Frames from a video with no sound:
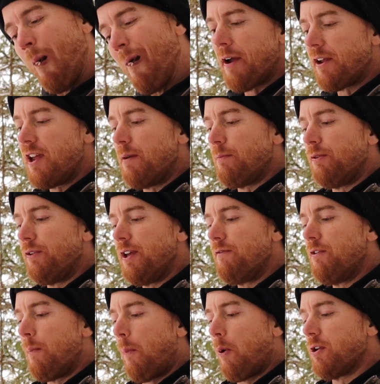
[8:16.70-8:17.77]
I can't
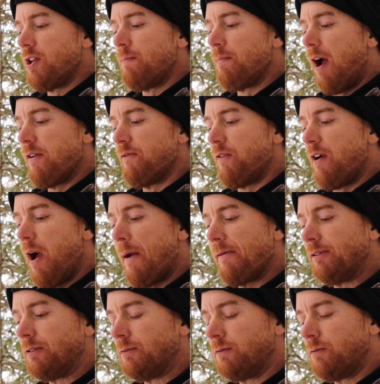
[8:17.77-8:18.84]
believe the porcupine fat.
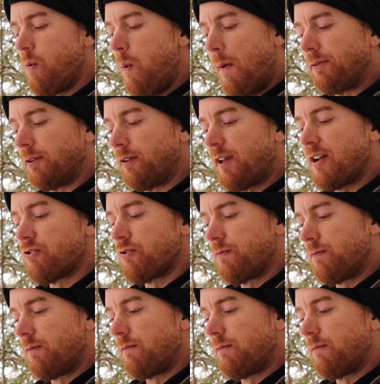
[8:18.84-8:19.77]
That's